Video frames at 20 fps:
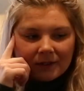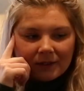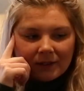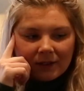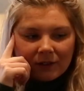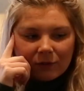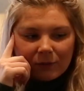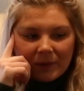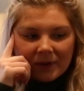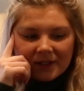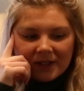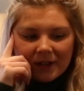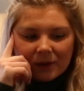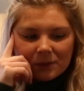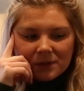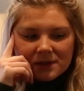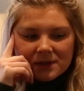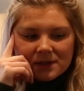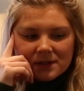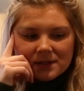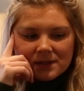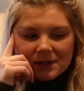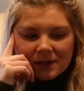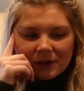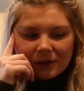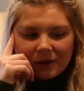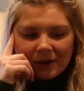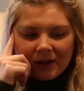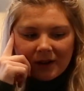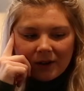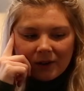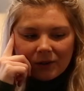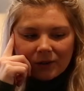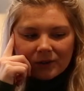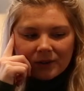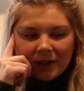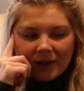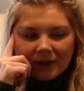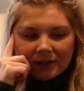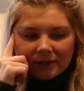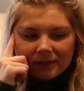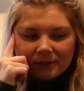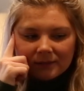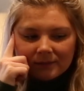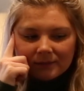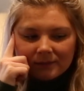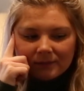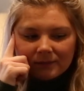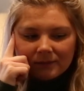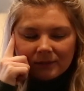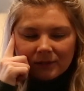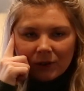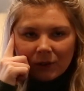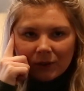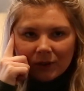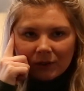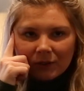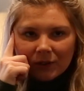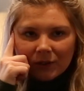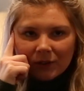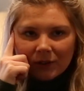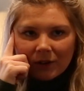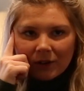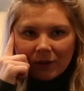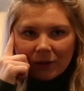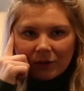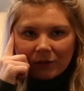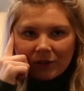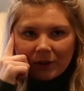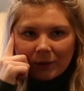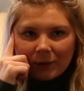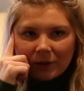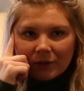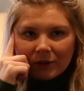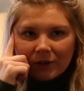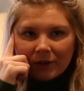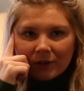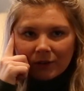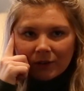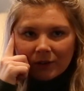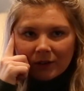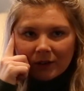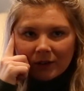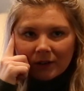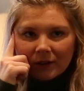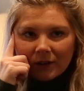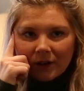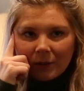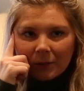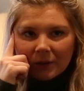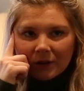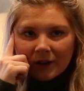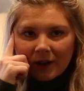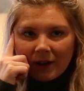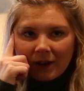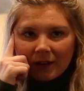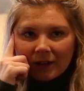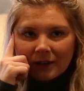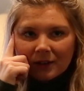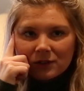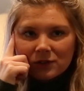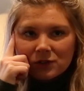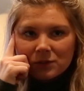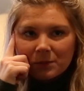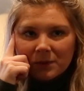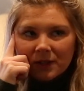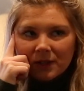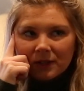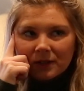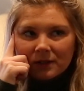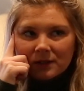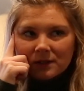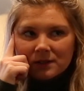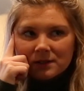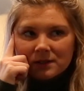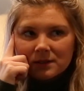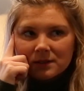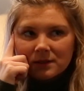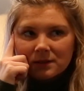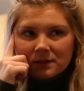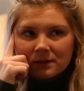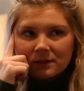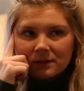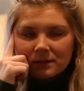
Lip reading: If my dad was still around, I don't even know if I would have ever come to college, because